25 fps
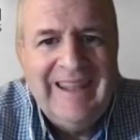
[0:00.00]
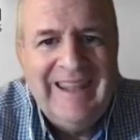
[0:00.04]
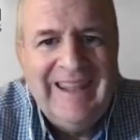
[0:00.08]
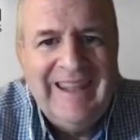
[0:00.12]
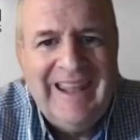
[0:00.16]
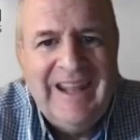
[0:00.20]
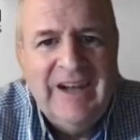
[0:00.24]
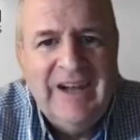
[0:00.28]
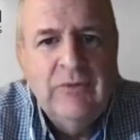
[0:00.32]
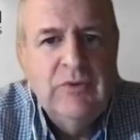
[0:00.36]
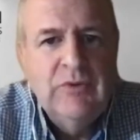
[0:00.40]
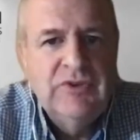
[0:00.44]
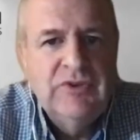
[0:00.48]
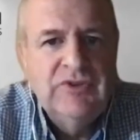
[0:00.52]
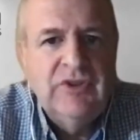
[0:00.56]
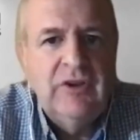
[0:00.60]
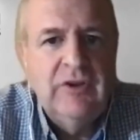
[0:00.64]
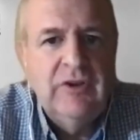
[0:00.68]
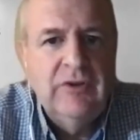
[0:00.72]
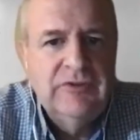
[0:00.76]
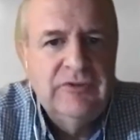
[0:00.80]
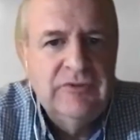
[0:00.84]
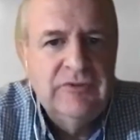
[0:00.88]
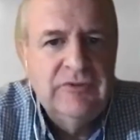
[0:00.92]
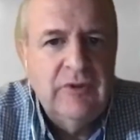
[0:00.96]
end
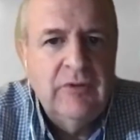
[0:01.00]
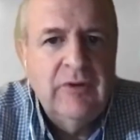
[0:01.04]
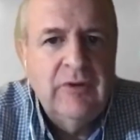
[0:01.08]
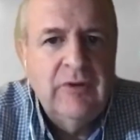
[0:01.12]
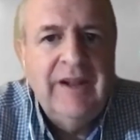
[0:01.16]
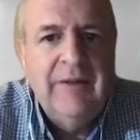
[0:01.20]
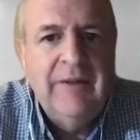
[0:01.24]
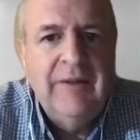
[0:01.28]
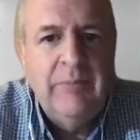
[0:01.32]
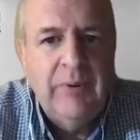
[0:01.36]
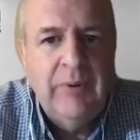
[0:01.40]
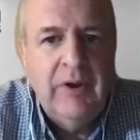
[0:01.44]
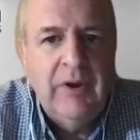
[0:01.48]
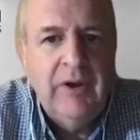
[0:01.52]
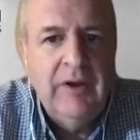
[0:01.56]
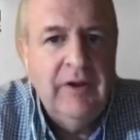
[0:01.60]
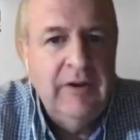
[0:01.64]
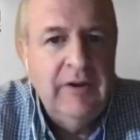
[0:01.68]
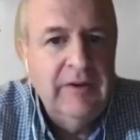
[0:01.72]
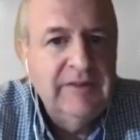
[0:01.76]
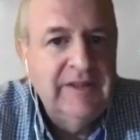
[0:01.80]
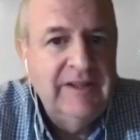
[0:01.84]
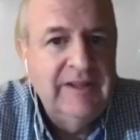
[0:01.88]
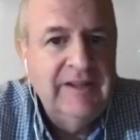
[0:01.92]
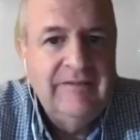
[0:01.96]
results or end
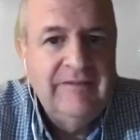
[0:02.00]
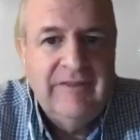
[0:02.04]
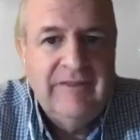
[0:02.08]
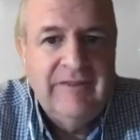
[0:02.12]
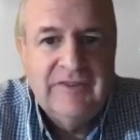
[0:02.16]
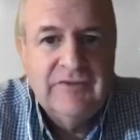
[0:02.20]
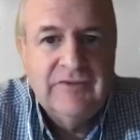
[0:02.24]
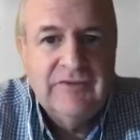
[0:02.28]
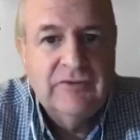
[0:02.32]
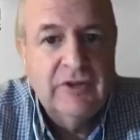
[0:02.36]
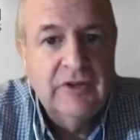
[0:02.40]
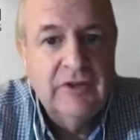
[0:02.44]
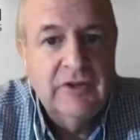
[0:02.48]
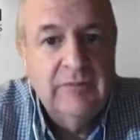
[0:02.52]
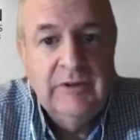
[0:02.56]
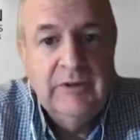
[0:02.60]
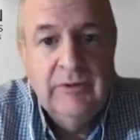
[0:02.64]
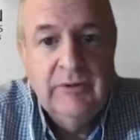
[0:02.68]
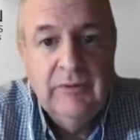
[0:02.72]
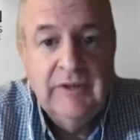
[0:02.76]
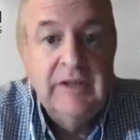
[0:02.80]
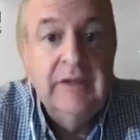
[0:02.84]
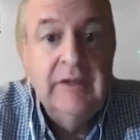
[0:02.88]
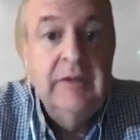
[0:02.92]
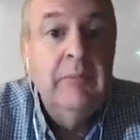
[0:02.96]
product that investors are going to be
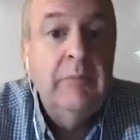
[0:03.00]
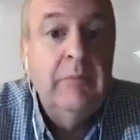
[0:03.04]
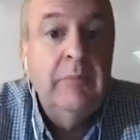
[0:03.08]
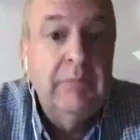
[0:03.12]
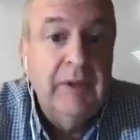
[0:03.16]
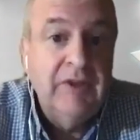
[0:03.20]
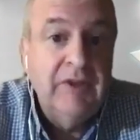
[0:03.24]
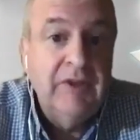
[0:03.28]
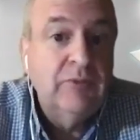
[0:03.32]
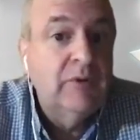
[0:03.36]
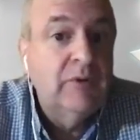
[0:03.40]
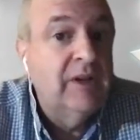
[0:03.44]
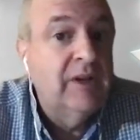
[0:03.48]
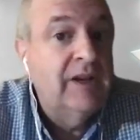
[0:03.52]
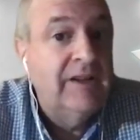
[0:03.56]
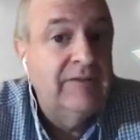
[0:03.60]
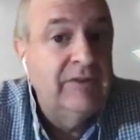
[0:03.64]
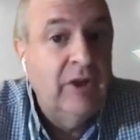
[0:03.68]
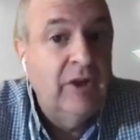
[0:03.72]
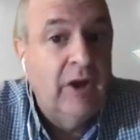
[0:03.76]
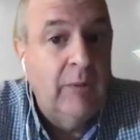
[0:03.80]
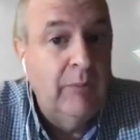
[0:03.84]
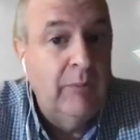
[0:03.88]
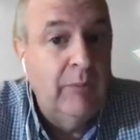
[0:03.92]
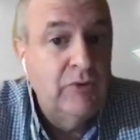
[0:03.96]
looking. Plus, we're going to have
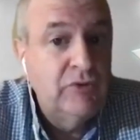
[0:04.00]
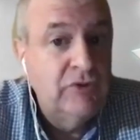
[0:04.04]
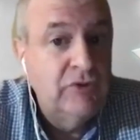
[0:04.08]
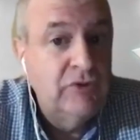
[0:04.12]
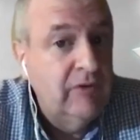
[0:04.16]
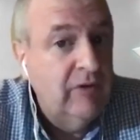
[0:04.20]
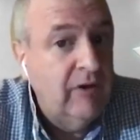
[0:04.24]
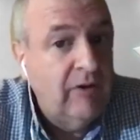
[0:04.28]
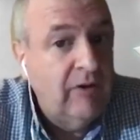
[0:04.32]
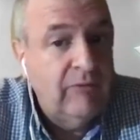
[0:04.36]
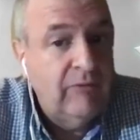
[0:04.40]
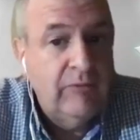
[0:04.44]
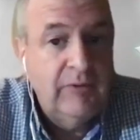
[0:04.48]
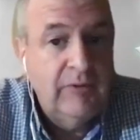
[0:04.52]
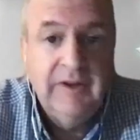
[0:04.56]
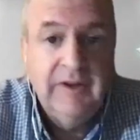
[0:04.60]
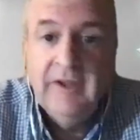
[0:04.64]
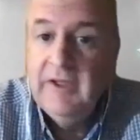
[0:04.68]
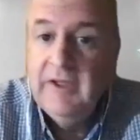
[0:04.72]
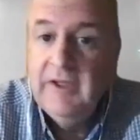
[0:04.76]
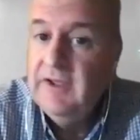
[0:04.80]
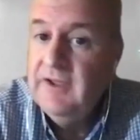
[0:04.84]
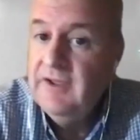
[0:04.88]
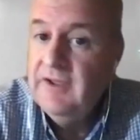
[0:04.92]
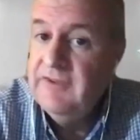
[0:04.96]
the opportunity offering.
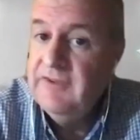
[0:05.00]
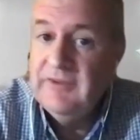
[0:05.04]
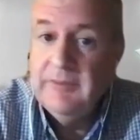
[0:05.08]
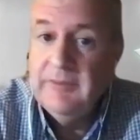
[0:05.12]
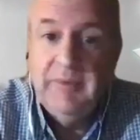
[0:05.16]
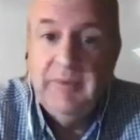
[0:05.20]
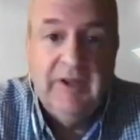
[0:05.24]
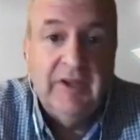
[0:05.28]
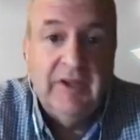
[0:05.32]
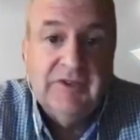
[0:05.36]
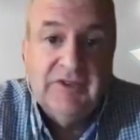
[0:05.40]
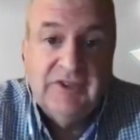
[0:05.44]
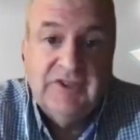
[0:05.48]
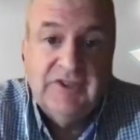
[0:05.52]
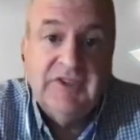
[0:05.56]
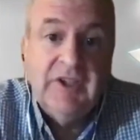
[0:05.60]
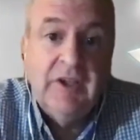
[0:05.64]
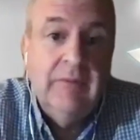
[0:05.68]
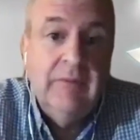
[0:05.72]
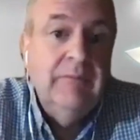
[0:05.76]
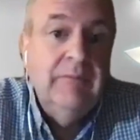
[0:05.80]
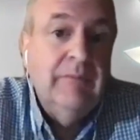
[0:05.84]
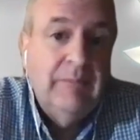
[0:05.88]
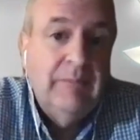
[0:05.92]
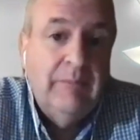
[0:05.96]
So, because
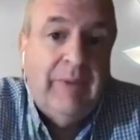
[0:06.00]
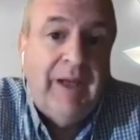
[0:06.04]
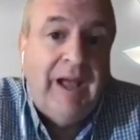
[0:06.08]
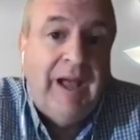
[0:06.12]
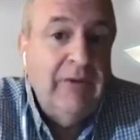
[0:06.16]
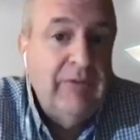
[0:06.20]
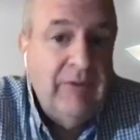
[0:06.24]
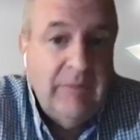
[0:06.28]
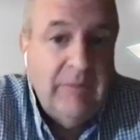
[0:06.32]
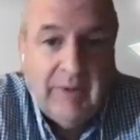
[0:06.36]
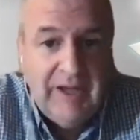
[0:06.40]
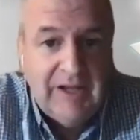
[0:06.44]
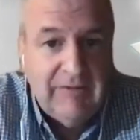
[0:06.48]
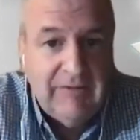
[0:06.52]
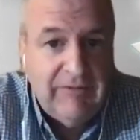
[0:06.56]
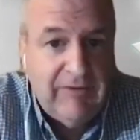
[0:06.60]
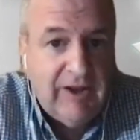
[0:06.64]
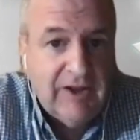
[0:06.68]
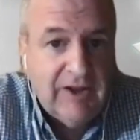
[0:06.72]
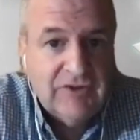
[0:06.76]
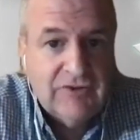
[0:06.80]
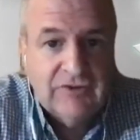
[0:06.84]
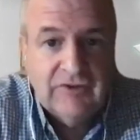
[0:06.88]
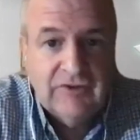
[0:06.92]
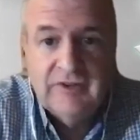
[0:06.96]
some battery
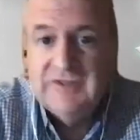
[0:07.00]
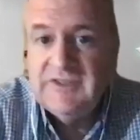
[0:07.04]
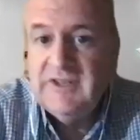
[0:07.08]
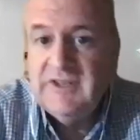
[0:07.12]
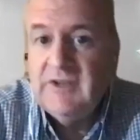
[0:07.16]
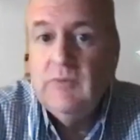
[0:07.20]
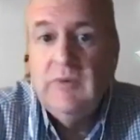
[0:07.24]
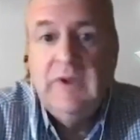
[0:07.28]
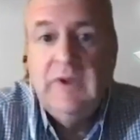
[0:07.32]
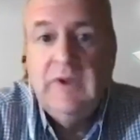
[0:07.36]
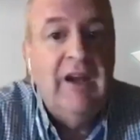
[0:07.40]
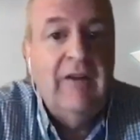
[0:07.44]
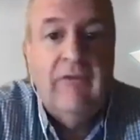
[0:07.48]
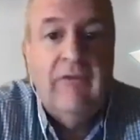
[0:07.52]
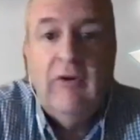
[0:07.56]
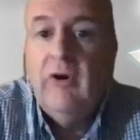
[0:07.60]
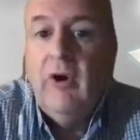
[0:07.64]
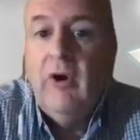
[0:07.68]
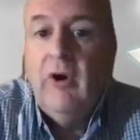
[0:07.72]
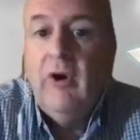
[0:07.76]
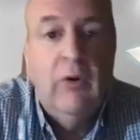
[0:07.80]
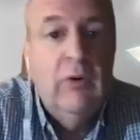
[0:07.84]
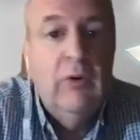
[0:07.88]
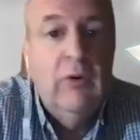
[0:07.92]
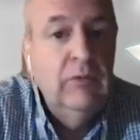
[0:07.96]
manufacturers can going to say, we have our
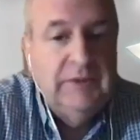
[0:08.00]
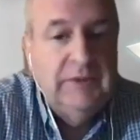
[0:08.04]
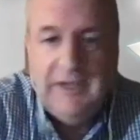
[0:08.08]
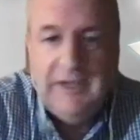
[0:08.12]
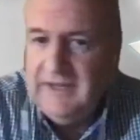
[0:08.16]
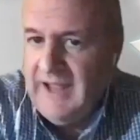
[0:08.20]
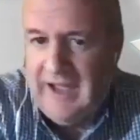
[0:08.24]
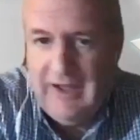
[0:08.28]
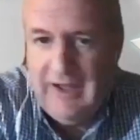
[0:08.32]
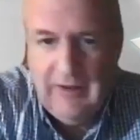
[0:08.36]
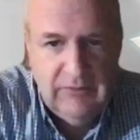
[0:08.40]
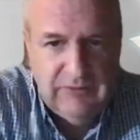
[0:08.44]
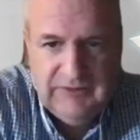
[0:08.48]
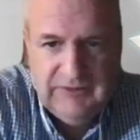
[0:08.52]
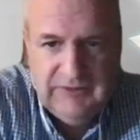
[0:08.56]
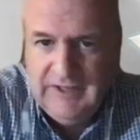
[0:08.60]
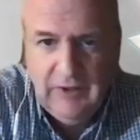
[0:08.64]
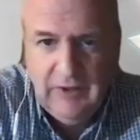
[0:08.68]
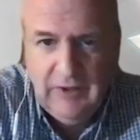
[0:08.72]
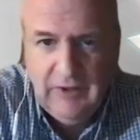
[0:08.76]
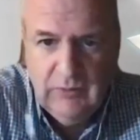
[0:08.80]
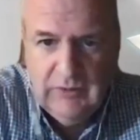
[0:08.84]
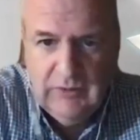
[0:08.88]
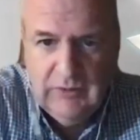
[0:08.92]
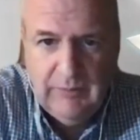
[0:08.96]
own in house
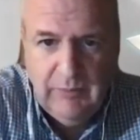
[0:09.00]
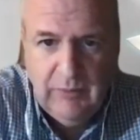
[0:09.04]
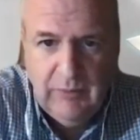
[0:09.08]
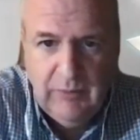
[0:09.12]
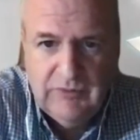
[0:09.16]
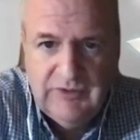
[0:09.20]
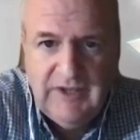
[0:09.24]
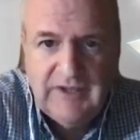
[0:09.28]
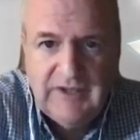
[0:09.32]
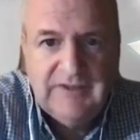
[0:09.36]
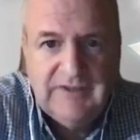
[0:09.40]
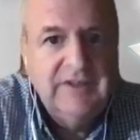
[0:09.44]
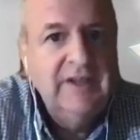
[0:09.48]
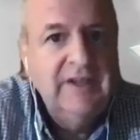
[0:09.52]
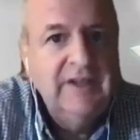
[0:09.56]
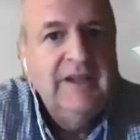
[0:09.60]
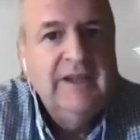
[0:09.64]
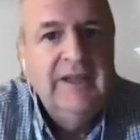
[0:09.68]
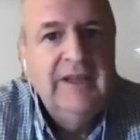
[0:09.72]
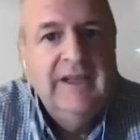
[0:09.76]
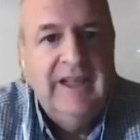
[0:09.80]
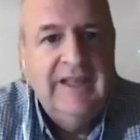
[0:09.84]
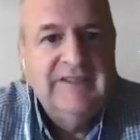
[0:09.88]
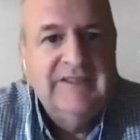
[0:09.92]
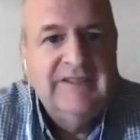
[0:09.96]
encoding process.
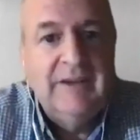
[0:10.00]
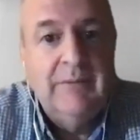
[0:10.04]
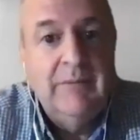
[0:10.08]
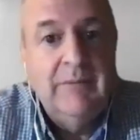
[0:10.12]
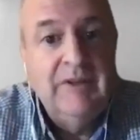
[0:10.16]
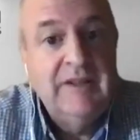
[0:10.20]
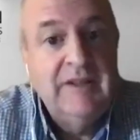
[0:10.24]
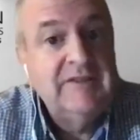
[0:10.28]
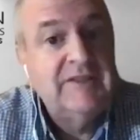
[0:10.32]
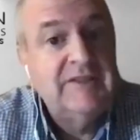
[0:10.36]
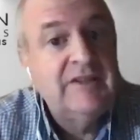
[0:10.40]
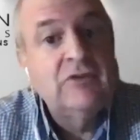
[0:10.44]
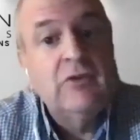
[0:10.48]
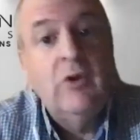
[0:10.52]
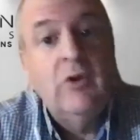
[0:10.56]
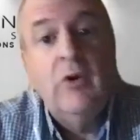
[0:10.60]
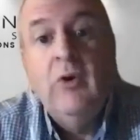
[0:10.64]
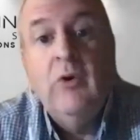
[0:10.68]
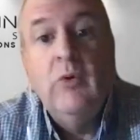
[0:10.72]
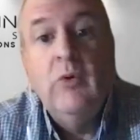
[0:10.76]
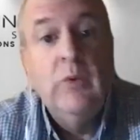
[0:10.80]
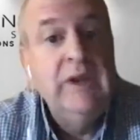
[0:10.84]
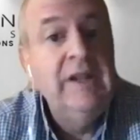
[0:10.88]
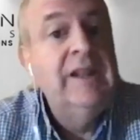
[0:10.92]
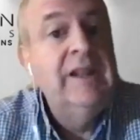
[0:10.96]
And someone that says,
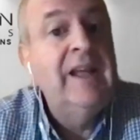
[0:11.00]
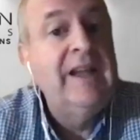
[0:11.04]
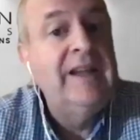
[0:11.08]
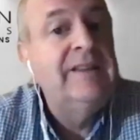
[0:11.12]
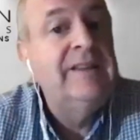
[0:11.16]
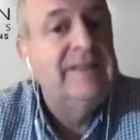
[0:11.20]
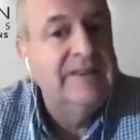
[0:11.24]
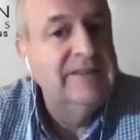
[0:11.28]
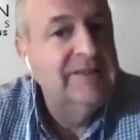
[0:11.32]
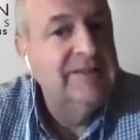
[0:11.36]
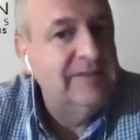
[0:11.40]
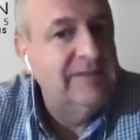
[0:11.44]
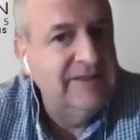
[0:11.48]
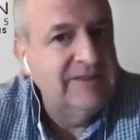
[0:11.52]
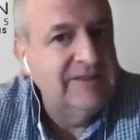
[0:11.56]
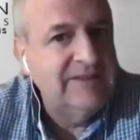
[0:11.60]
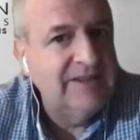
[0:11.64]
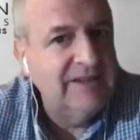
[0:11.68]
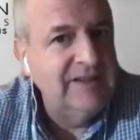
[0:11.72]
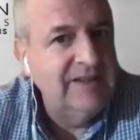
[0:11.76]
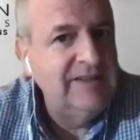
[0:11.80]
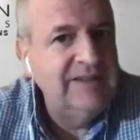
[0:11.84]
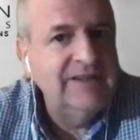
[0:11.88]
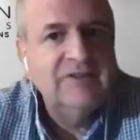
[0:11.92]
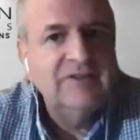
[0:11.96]
oh, we like the, this
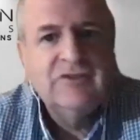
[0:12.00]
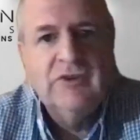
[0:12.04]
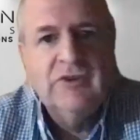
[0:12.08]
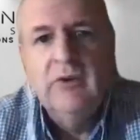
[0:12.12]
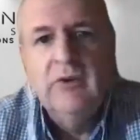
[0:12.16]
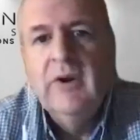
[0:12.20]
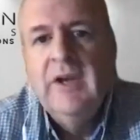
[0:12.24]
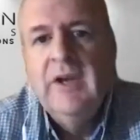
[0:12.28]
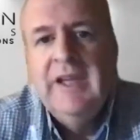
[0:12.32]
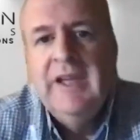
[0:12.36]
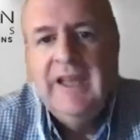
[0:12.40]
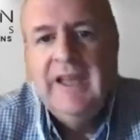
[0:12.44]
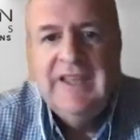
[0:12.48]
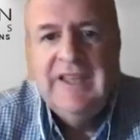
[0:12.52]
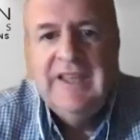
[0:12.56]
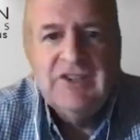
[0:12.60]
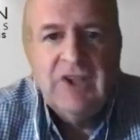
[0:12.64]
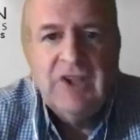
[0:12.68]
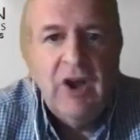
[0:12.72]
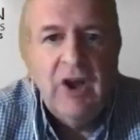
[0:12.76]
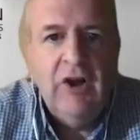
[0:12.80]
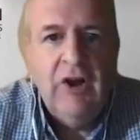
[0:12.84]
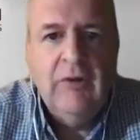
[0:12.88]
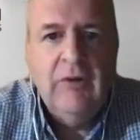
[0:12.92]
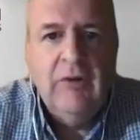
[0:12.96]
idea. So, it's
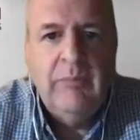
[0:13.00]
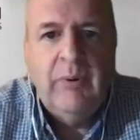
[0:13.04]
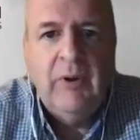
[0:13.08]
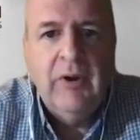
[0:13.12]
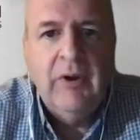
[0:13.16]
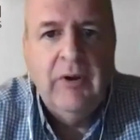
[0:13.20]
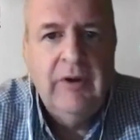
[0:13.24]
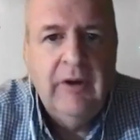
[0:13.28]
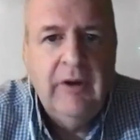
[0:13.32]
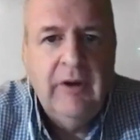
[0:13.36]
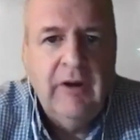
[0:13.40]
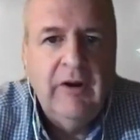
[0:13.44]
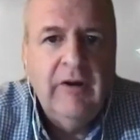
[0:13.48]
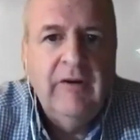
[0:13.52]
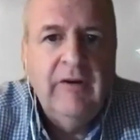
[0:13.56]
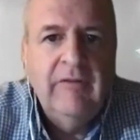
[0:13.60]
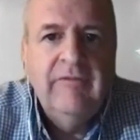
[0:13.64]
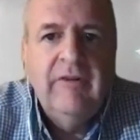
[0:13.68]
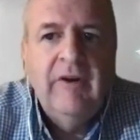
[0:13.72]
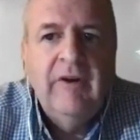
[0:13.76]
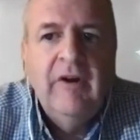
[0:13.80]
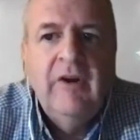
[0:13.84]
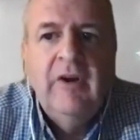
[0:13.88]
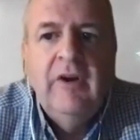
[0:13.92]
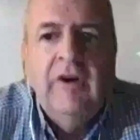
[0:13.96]
all part of